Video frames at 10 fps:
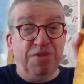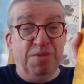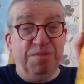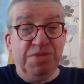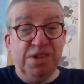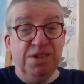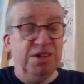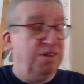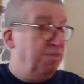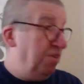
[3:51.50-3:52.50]
from
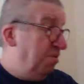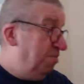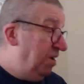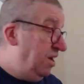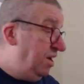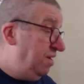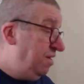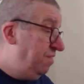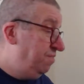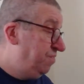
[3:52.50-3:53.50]

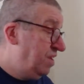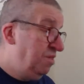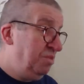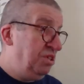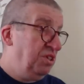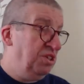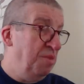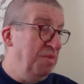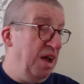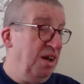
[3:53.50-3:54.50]
Mr.
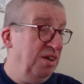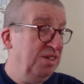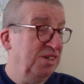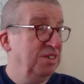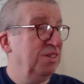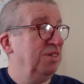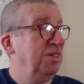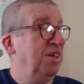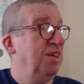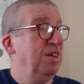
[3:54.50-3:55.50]
Sumner.
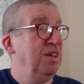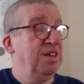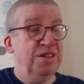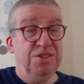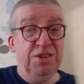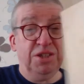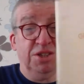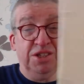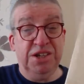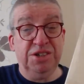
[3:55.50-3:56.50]
So this
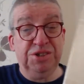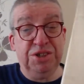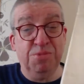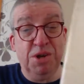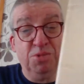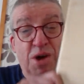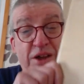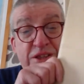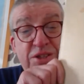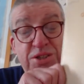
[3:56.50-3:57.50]
is an interesting one as
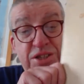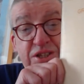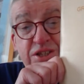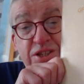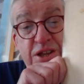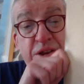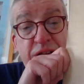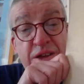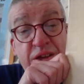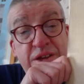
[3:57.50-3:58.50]
well. This is in
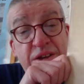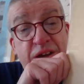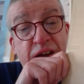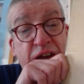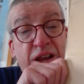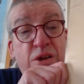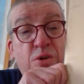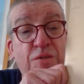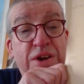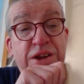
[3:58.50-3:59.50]
a
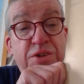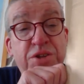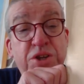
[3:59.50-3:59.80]
local venue in the